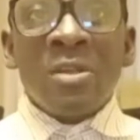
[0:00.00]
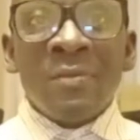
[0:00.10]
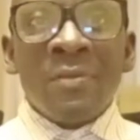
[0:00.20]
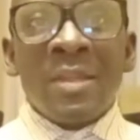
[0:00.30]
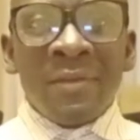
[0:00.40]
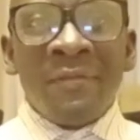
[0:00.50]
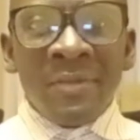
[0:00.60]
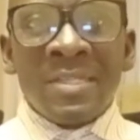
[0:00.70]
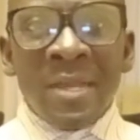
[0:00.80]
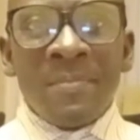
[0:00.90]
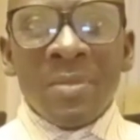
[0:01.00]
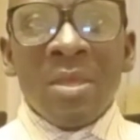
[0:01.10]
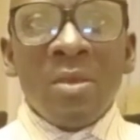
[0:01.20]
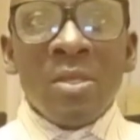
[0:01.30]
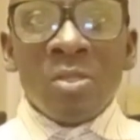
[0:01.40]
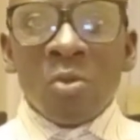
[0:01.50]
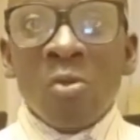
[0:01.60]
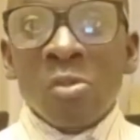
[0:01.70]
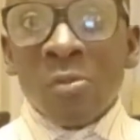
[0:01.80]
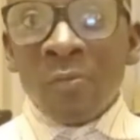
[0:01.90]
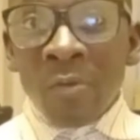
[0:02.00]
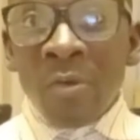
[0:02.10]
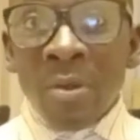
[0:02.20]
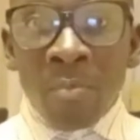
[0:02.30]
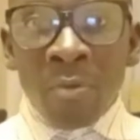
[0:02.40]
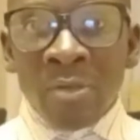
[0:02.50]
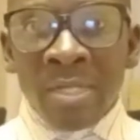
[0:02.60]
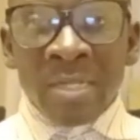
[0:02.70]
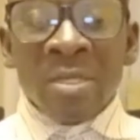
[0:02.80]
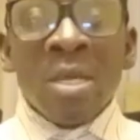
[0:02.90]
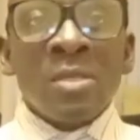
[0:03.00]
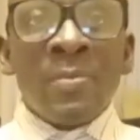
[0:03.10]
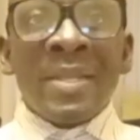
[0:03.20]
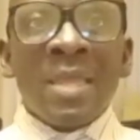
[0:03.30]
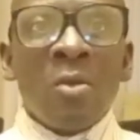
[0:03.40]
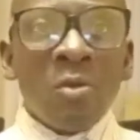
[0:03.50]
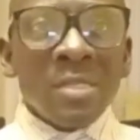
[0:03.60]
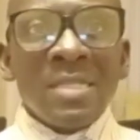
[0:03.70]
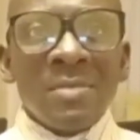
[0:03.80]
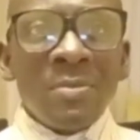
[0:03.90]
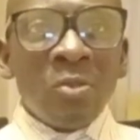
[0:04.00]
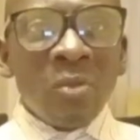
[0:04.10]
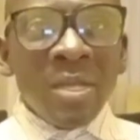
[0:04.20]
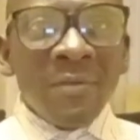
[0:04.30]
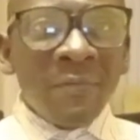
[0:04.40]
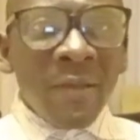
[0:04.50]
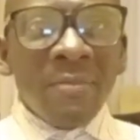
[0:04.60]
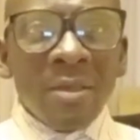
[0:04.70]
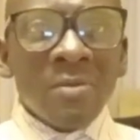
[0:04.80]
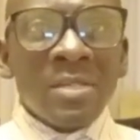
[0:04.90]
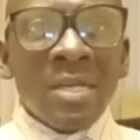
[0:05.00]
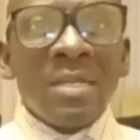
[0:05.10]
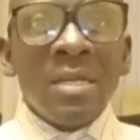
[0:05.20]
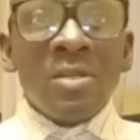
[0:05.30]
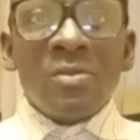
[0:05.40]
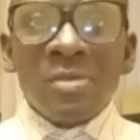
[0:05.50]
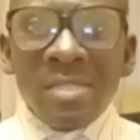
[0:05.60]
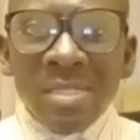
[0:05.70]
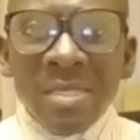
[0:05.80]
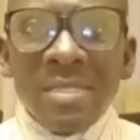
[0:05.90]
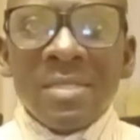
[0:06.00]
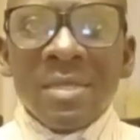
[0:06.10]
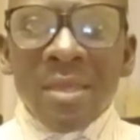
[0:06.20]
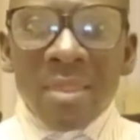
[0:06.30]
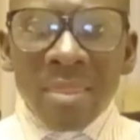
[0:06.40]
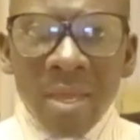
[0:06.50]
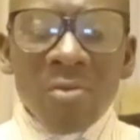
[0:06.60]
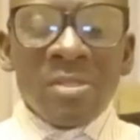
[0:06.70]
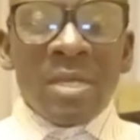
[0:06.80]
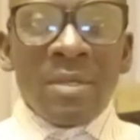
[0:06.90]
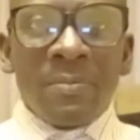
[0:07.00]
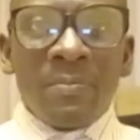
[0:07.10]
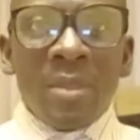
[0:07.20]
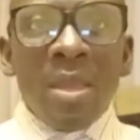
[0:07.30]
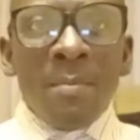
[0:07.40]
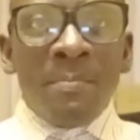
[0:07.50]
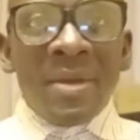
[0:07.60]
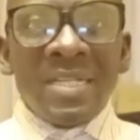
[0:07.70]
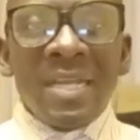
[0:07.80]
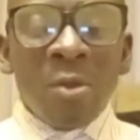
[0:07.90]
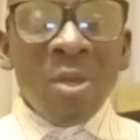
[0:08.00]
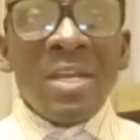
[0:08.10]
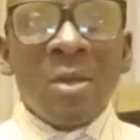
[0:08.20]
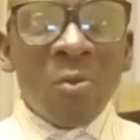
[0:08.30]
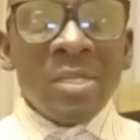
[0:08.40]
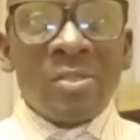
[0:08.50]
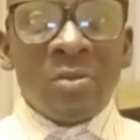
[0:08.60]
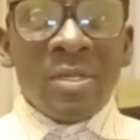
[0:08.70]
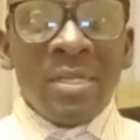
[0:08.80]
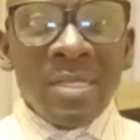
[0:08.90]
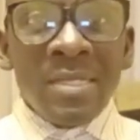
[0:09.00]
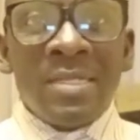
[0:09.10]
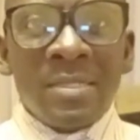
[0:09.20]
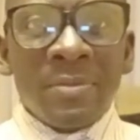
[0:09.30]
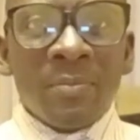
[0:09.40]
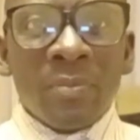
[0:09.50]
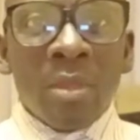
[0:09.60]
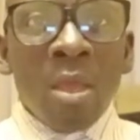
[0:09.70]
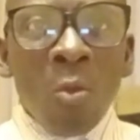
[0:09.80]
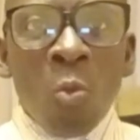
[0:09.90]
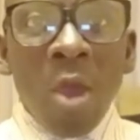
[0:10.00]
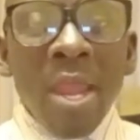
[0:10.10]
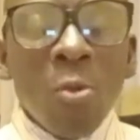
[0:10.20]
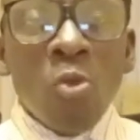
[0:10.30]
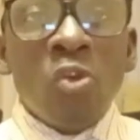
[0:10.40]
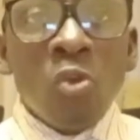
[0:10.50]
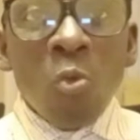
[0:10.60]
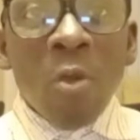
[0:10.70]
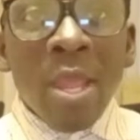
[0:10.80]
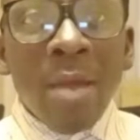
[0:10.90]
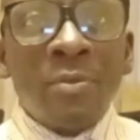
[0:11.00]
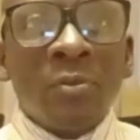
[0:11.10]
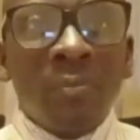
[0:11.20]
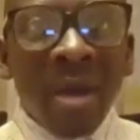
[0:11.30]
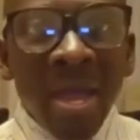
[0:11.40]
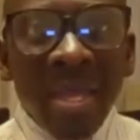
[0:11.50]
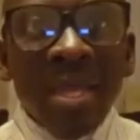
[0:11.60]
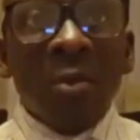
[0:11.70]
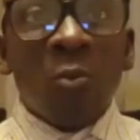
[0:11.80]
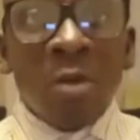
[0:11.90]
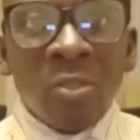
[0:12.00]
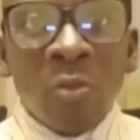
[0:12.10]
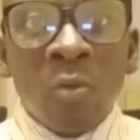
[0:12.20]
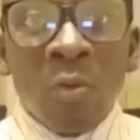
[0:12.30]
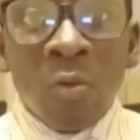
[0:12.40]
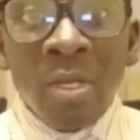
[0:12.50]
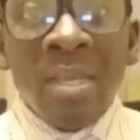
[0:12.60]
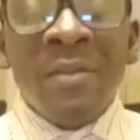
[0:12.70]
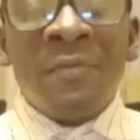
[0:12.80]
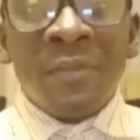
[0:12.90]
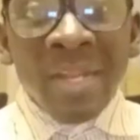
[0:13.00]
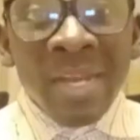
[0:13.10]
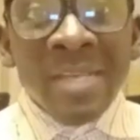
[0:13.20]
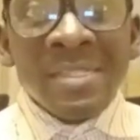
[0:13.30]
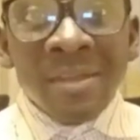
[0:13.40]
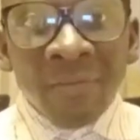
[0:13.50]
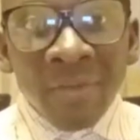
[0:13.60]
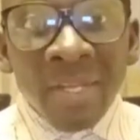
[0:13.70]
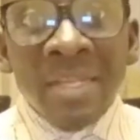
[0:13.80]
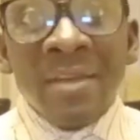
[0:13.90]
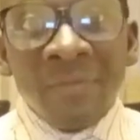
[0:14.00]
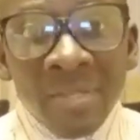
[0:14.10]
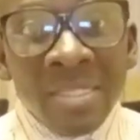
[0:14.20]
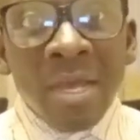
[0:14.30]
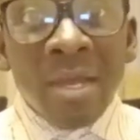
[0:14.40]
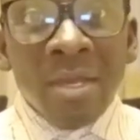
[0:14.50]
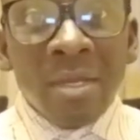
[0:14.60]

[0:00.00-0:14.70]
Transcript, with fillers: give you that visa, is also very important. But the cost is between 5,000 to 6,000. But again, the question is, why would you wake up to buy what you call a freelancer cleaner visa?